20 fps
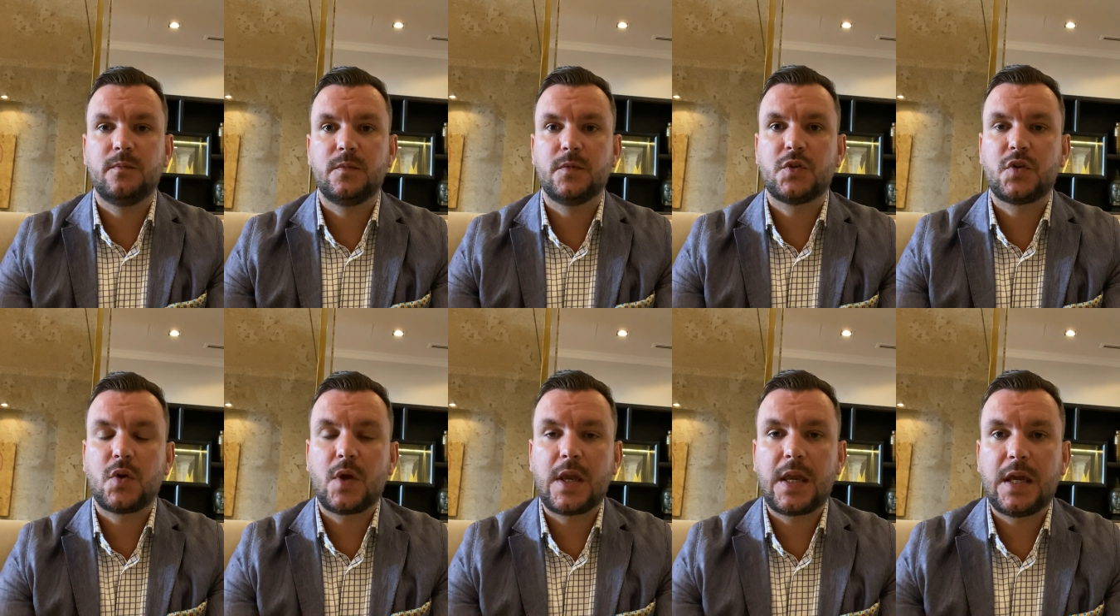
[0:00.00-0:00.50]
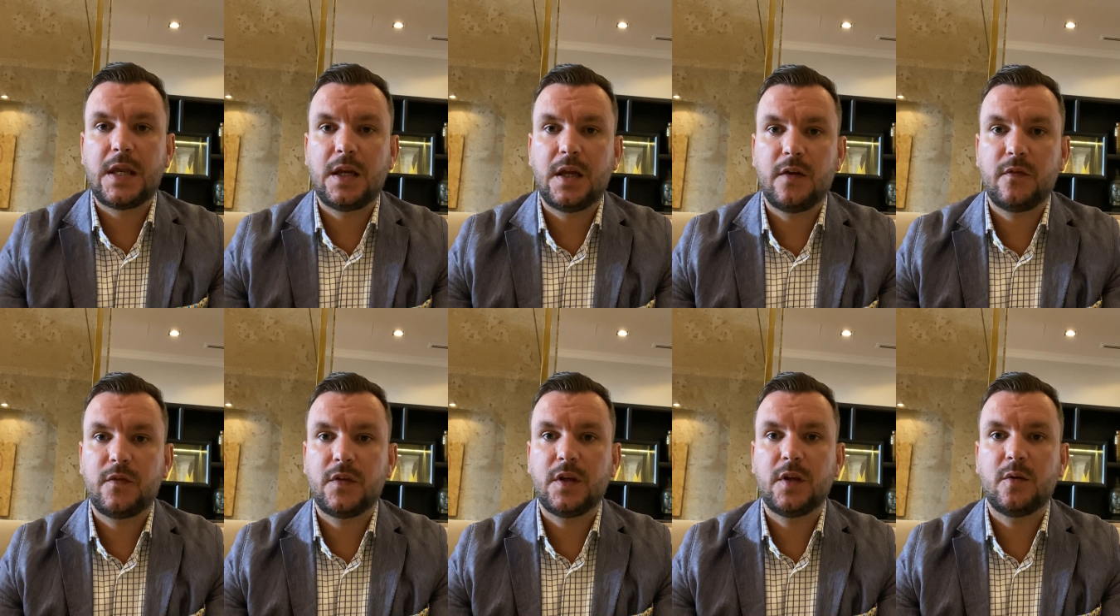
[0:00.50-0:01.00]
So again,
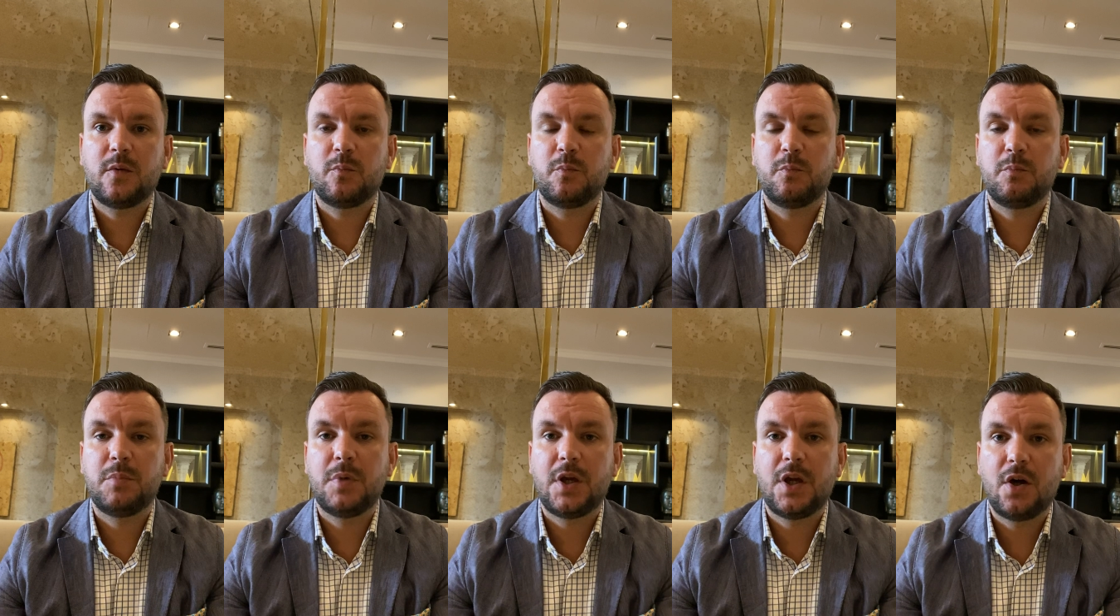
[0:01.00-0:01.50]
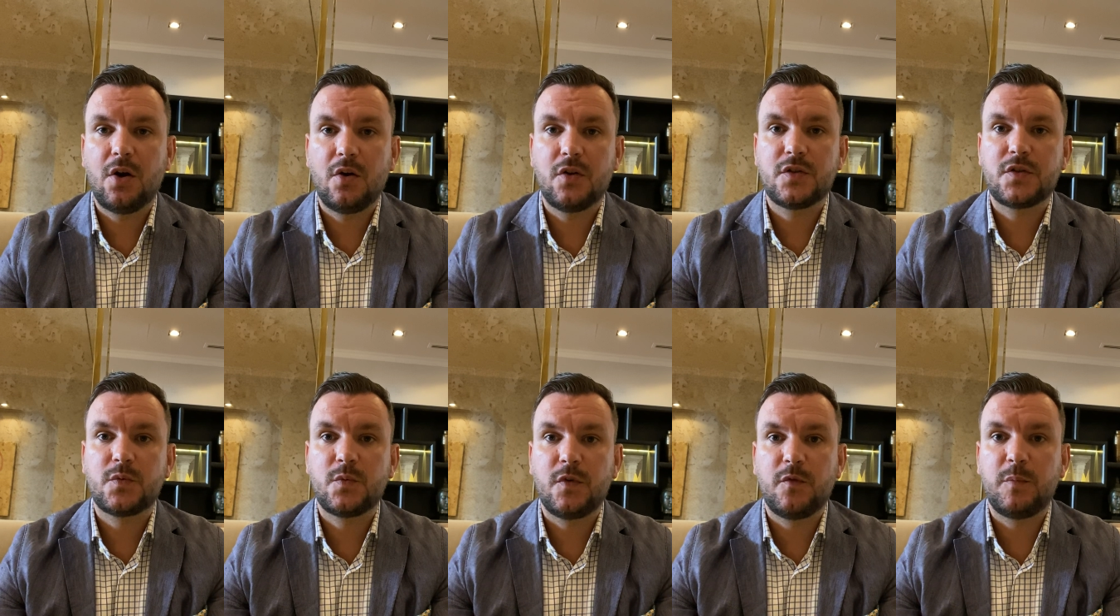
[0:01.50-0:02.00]
I think
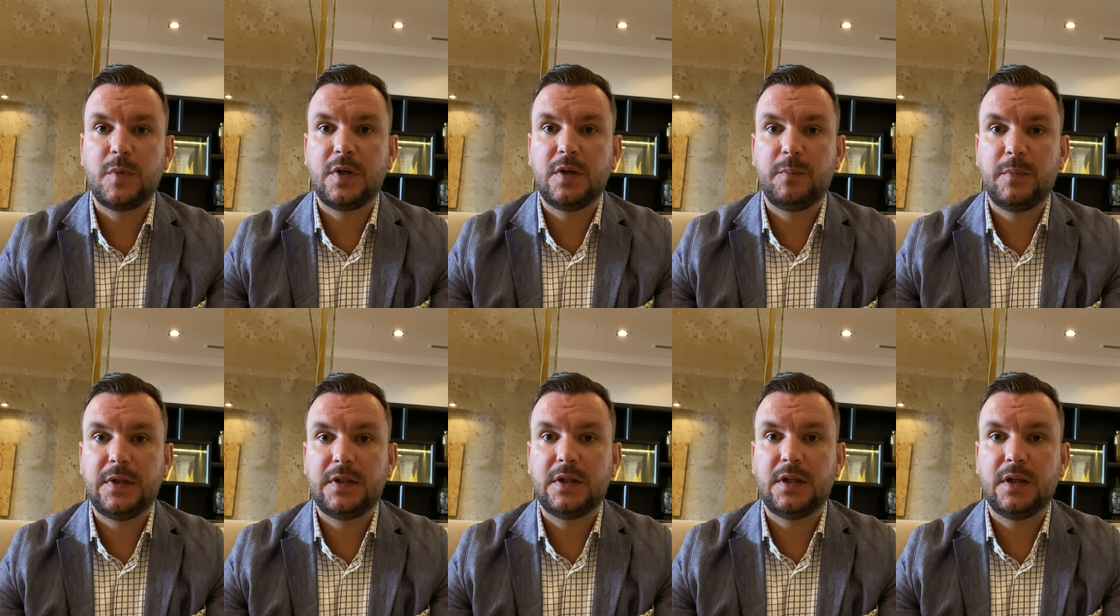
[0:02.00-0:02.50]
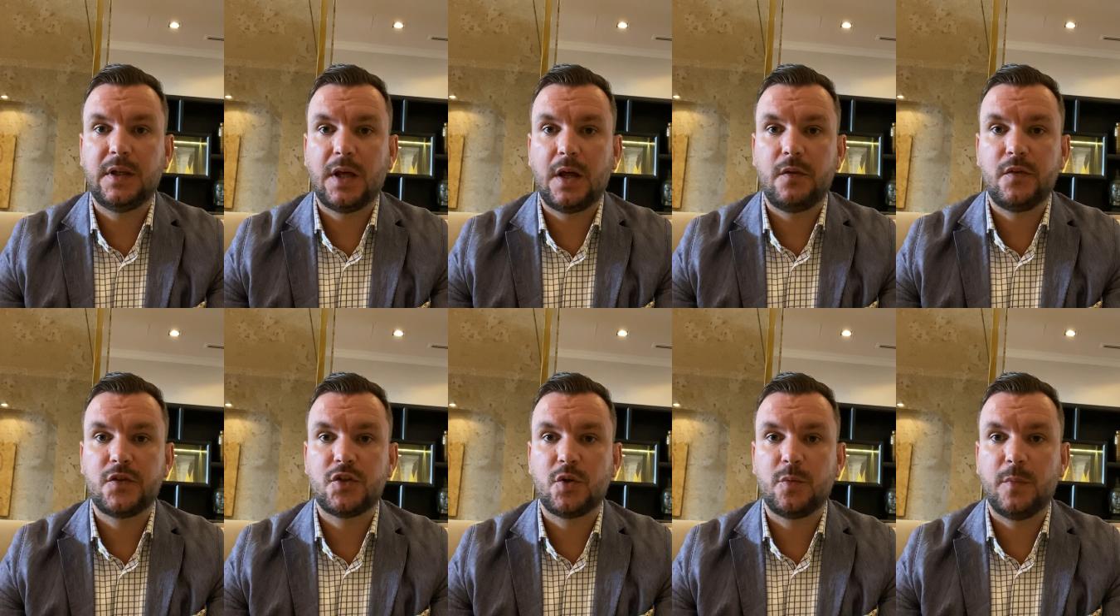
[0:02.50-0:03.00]
because we've been beaten
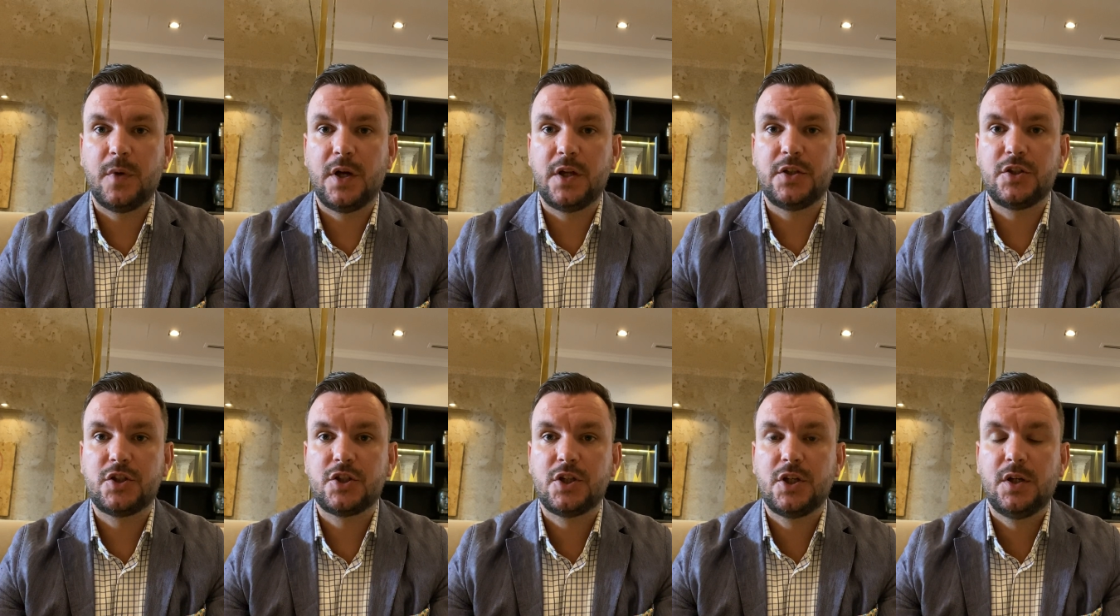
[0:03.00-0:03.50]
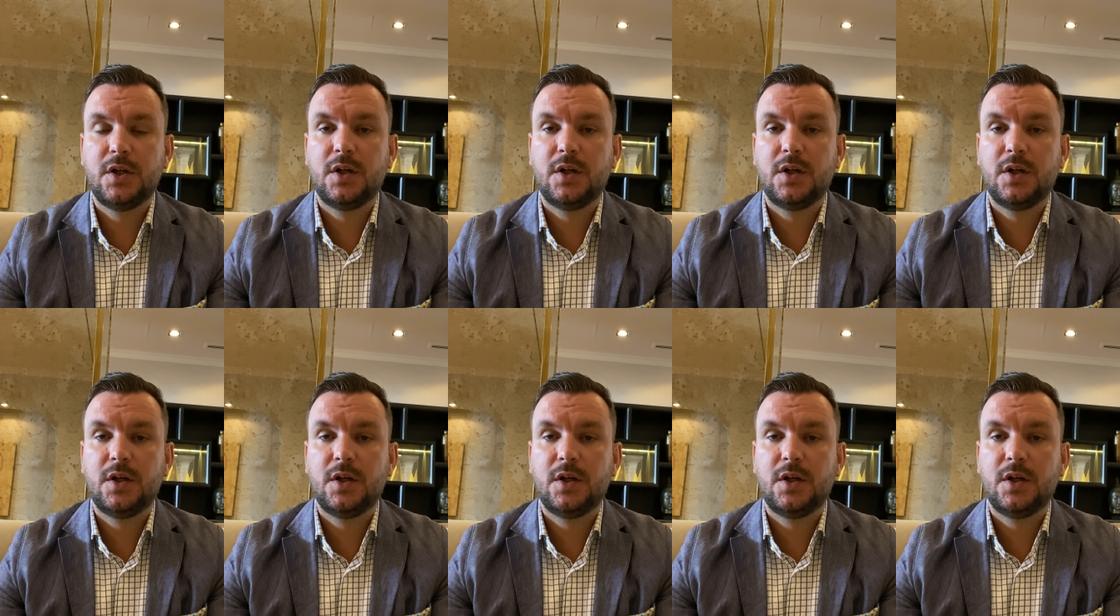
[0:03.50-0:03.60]
down so much,